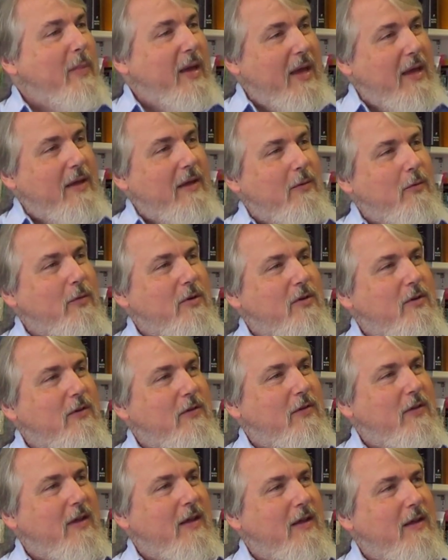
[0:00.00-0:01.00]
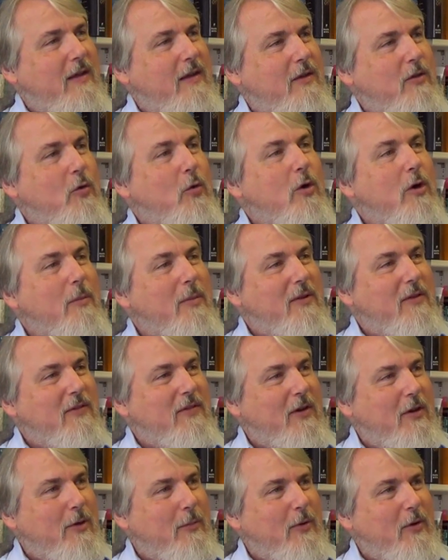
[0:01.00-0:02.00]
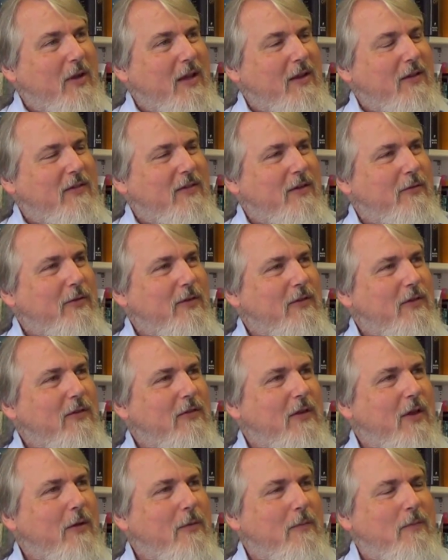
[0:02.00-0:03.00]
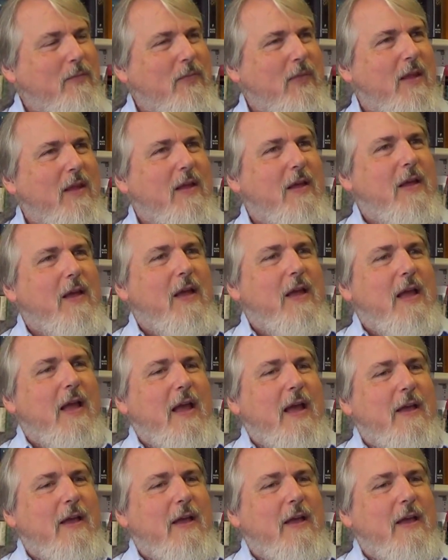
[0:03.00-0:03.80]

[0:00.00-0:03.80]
Bembe, which is a Yoruba ceremony in San Francisco. Oh, okay.